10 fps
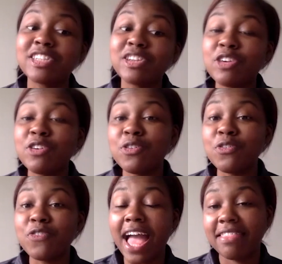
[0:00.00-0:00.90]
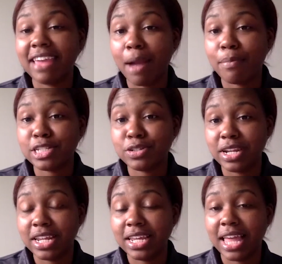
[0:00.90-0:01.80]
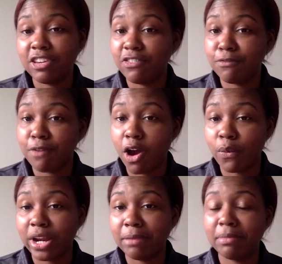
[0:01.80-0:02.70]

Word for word: So you've had the opportunity, like you already